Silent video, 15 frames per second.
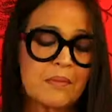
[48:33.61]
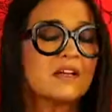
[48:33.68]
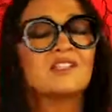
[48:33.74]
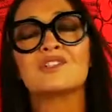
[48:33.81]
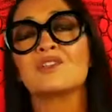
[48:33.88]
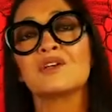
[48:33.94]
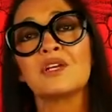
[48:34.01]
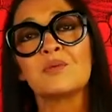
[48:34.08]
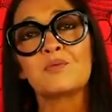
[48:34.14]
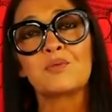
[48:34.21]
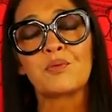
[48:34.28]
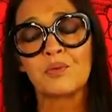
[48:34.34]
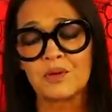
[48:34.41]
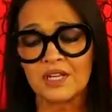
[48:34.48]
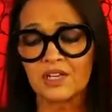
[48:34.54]
mine's looking
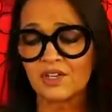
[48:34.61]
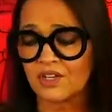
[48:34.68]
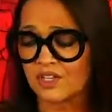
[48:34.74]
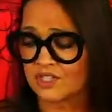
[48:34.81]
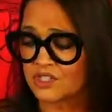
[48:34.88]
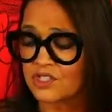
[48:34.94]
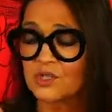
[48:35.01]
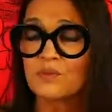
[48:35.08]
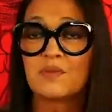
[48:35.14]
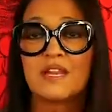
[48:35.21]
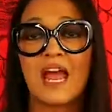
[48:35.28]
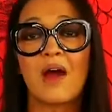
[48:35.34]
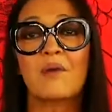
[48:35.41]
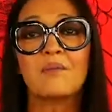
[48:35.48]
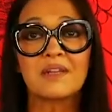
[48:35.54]
pretty good. So
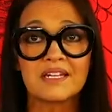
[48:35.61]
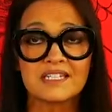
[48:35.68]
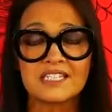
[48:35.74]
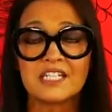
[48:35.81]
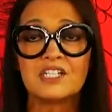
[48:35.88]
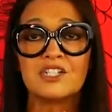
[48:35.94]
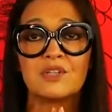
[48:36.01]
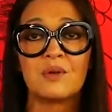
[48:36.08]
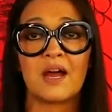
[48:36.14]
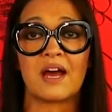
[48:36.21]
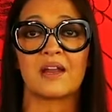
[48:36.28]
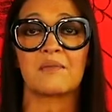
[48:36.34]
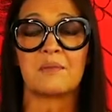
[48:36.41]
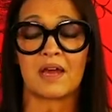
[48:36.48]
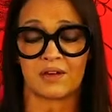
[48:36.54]
now I'm gonna teach you
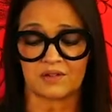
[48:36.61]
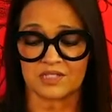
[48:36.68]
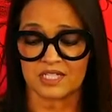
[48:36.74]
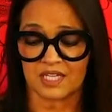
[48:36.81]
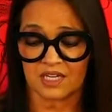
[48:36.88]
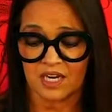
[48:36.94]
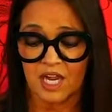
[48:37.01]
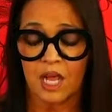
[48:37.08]
how to mount it.